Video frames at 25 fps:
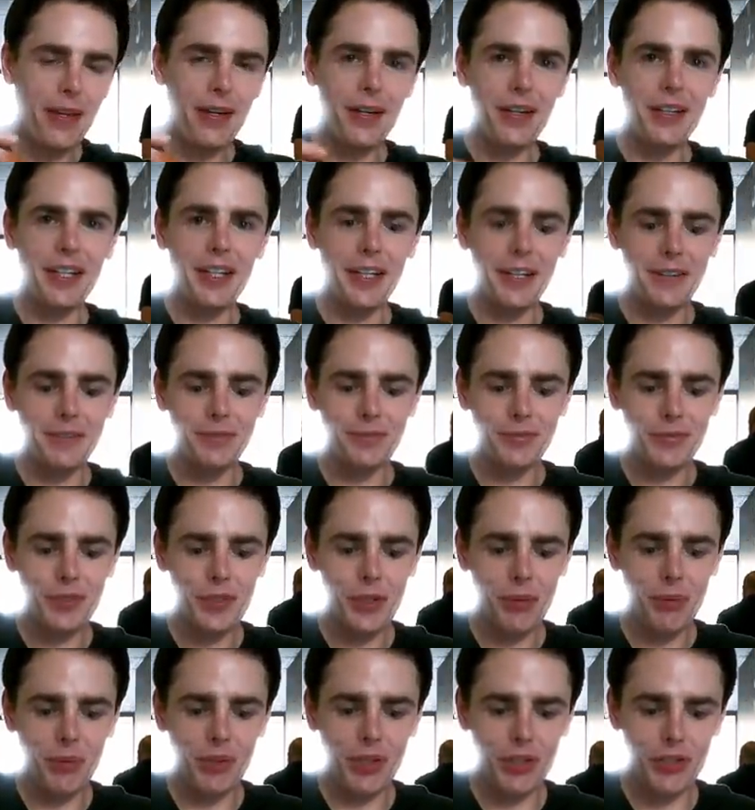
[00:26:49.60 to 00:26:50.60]
Okay,
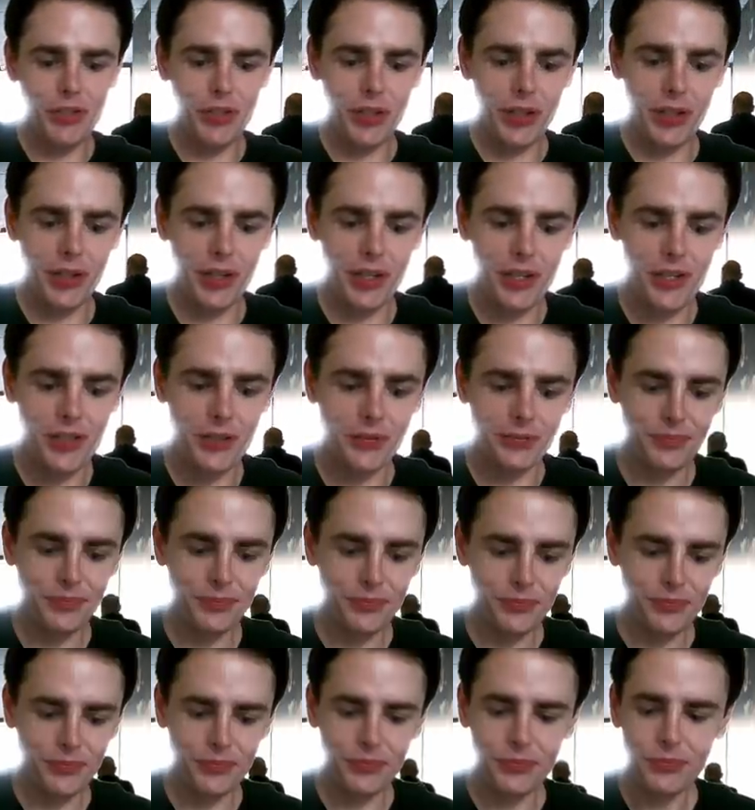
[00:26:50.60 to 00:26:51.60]
so I'm gonna try this.
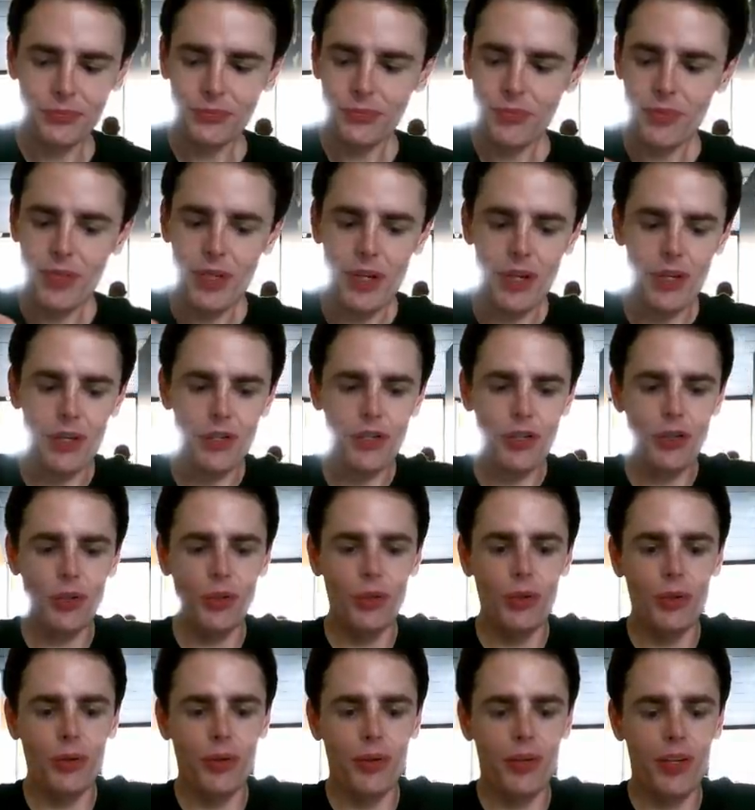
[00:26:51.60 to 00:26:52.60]

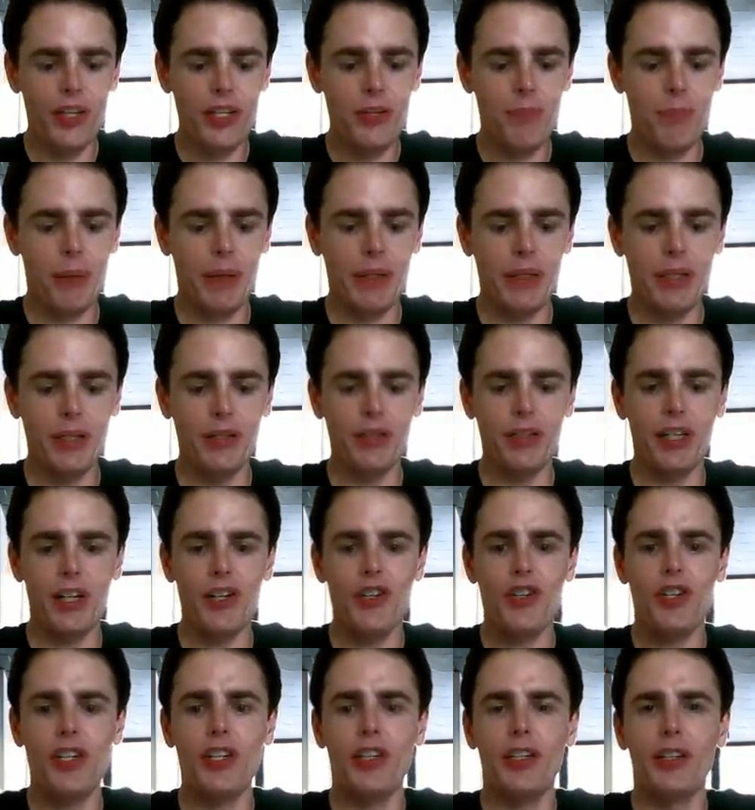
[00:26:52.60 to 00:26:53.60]
So this paneer
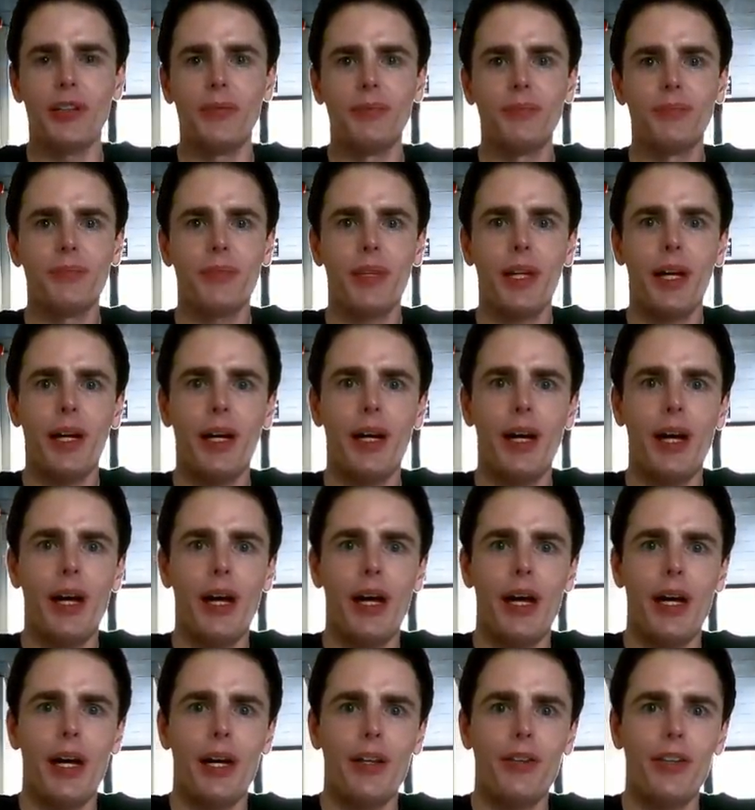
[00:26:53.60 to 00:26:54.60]
dish here,
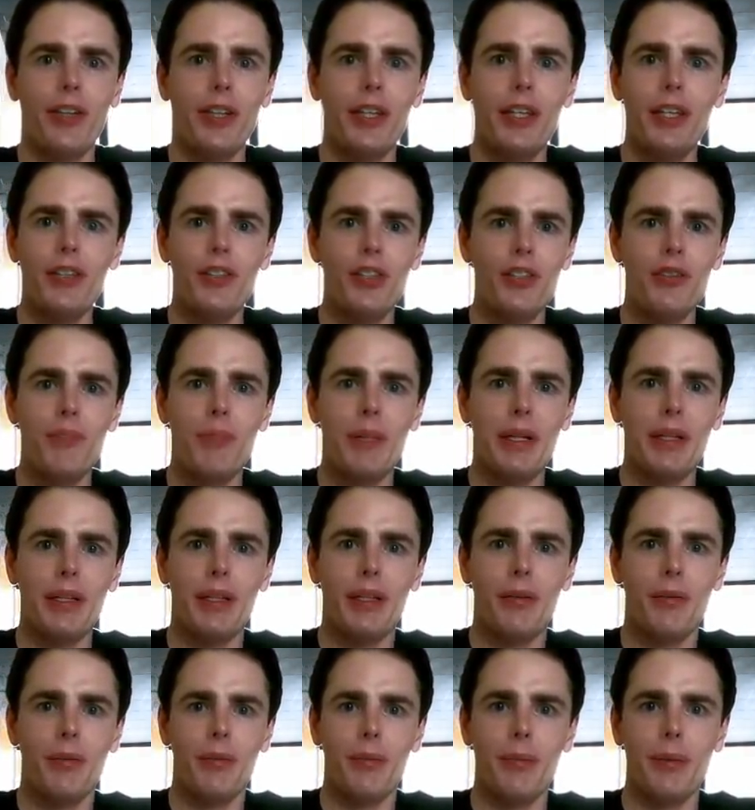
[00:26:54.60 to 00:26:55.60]
I think he just made
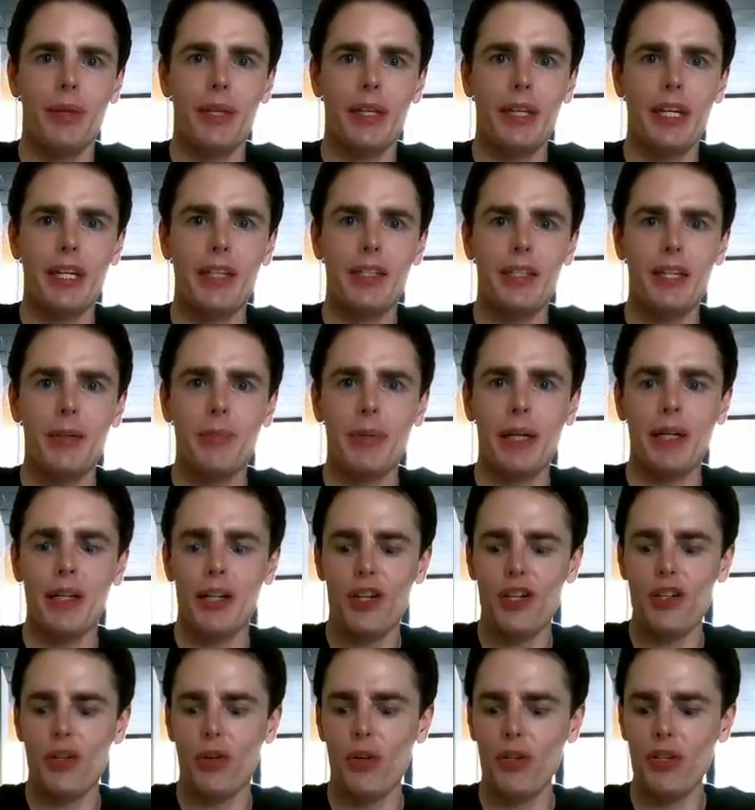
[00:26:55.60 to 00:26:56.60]
it with the same
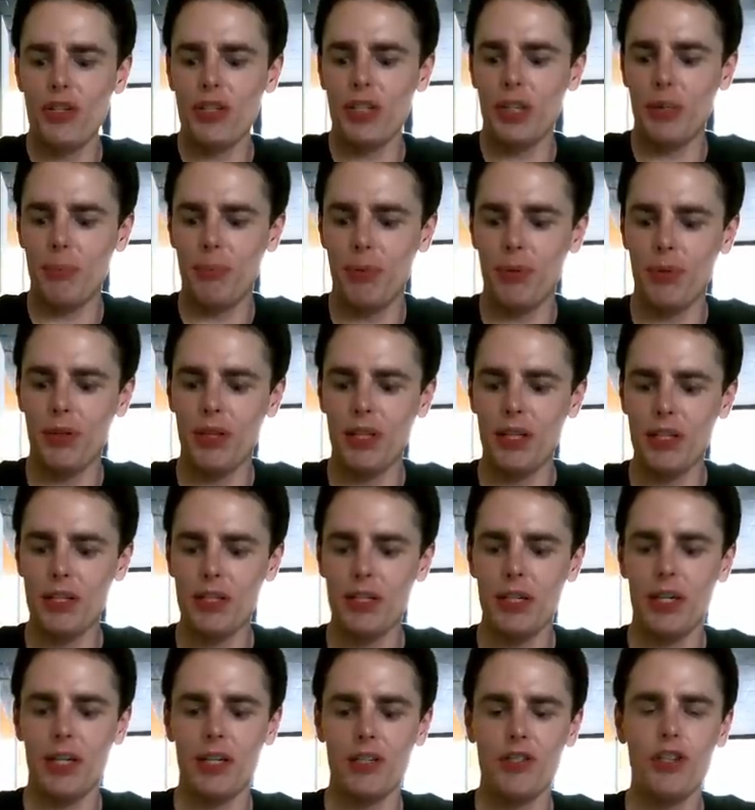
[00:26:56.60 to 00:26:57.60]
kind of sauce that he put
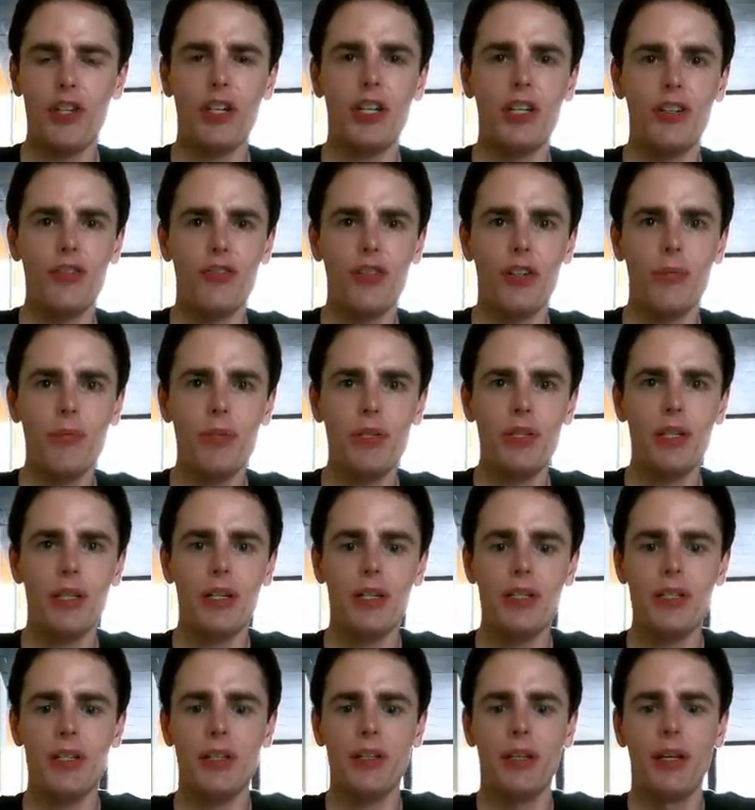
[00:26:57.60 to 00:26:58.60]
these chicken
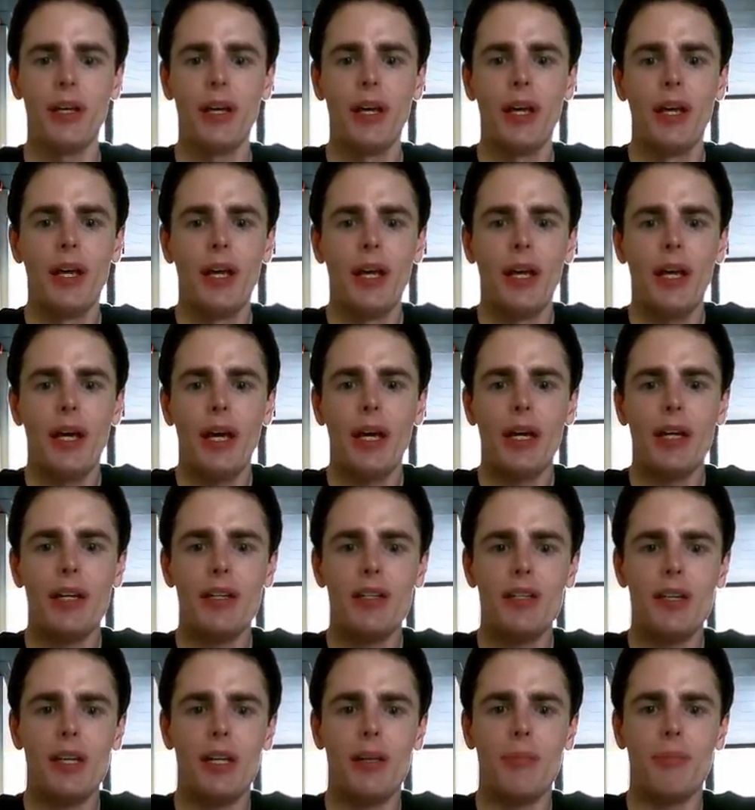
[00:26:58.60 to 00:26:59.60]
drumsticks in,
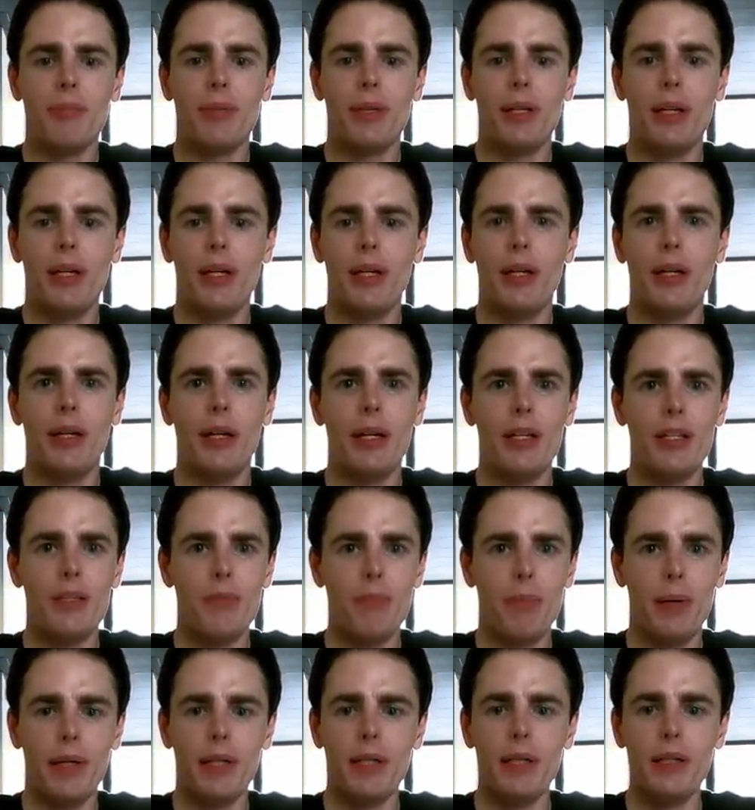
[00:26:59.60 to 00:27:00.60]
except
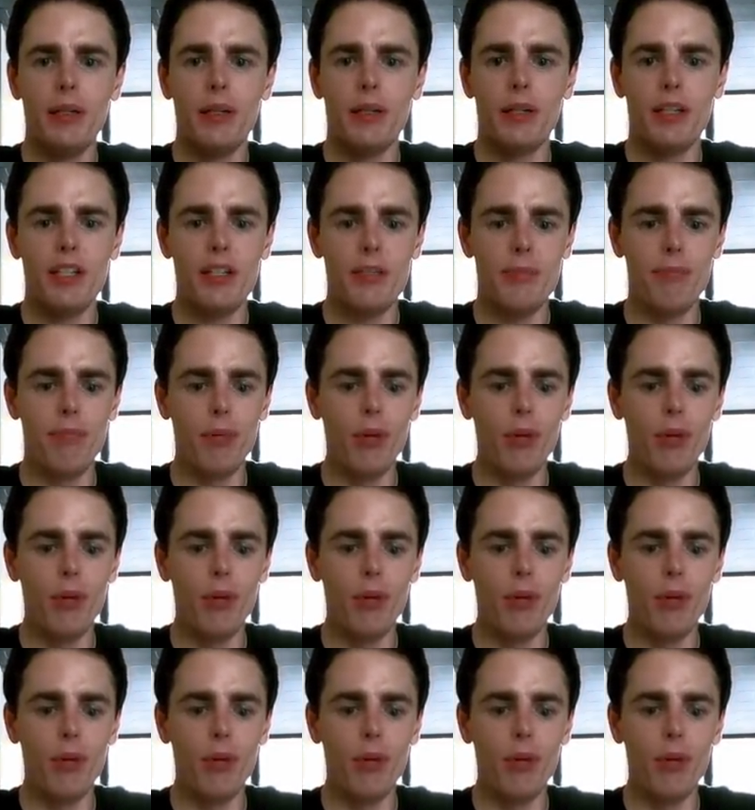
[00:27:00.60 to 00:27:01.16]
it's paneer, these